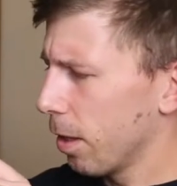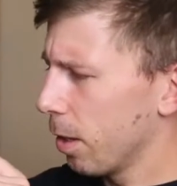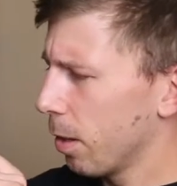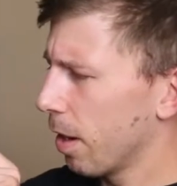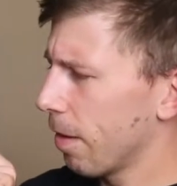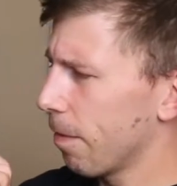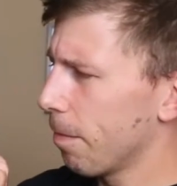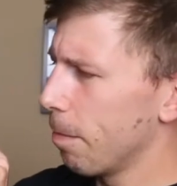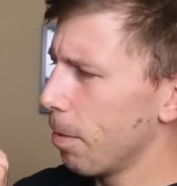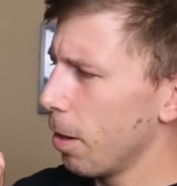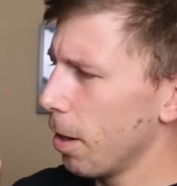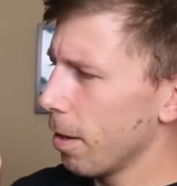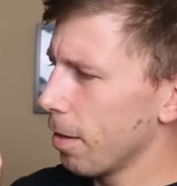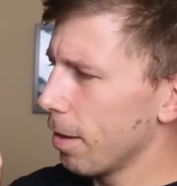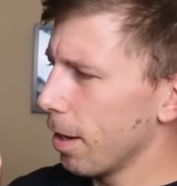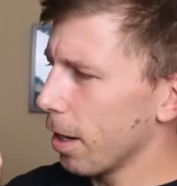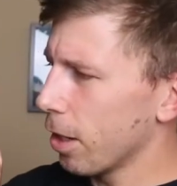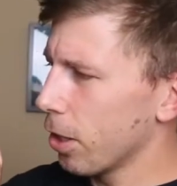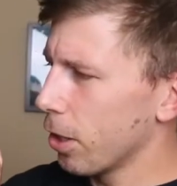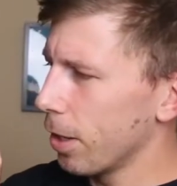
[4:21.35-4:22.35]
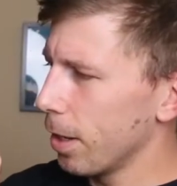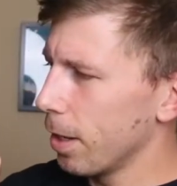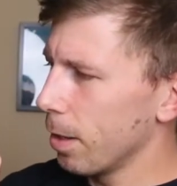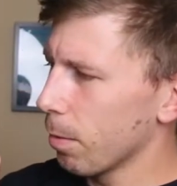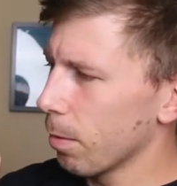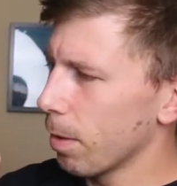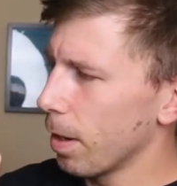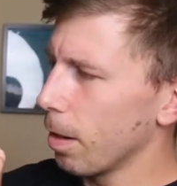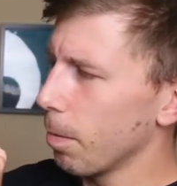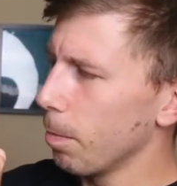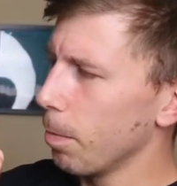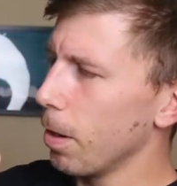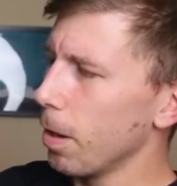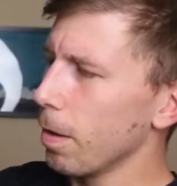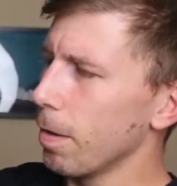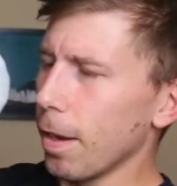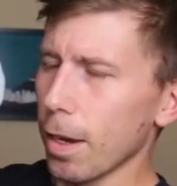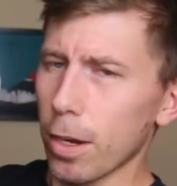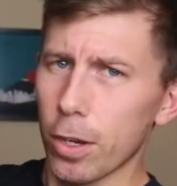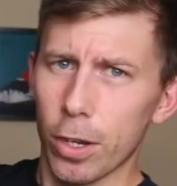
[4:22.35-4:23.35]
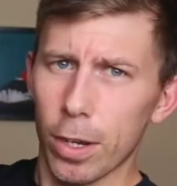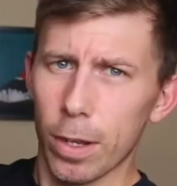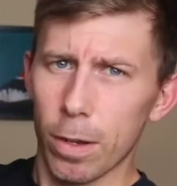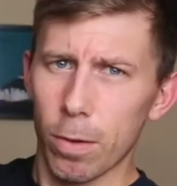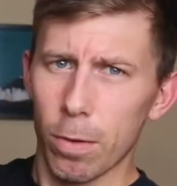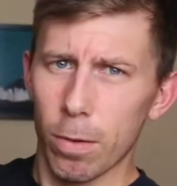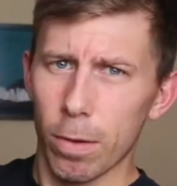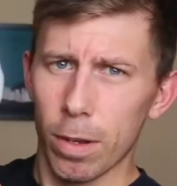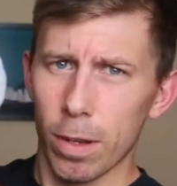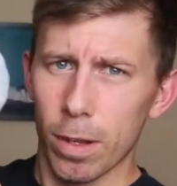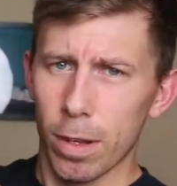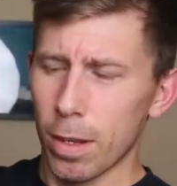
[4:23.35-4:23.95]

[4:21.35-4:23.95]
You have Pertex shield. Now Pertex shield,